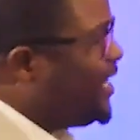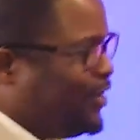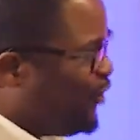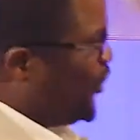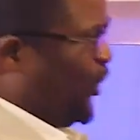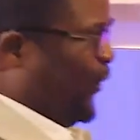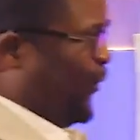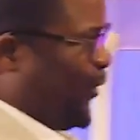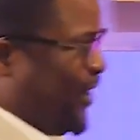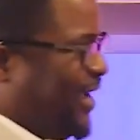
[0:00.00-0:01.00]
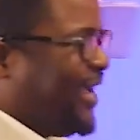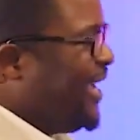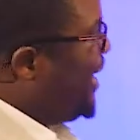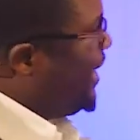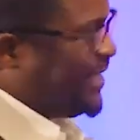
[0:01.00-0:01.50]
garden of the Lord,
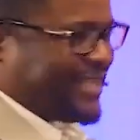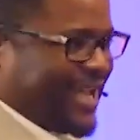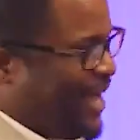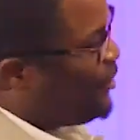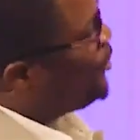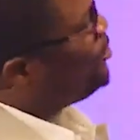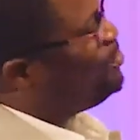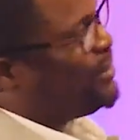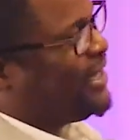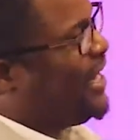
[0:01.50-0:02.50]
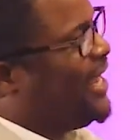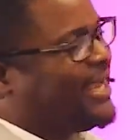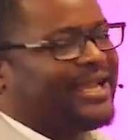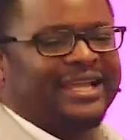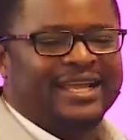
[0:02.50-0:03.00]
it cannot be
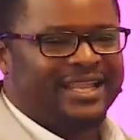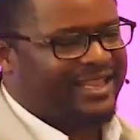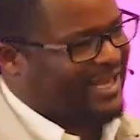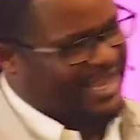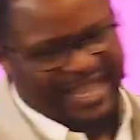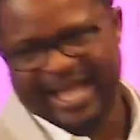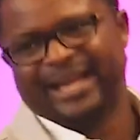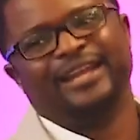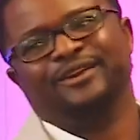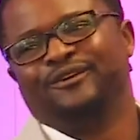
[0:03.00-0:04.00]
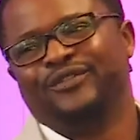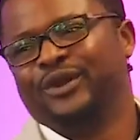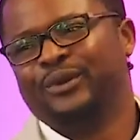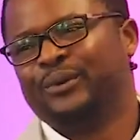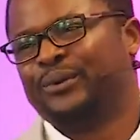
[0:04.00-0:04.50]
like the garden
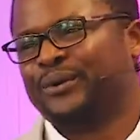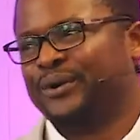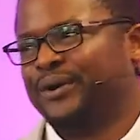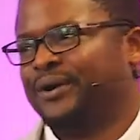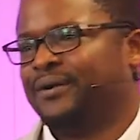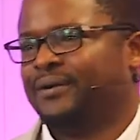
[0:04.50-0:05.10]
of the Lord.